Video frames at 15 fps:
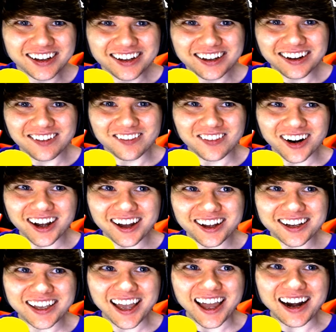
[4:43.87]
Bruh,
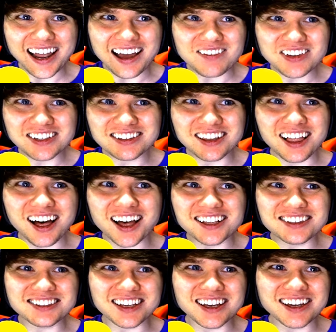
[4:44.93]
CATNAP has
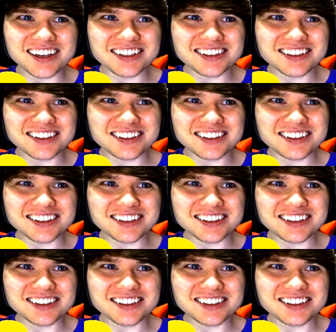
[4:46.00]
lost it!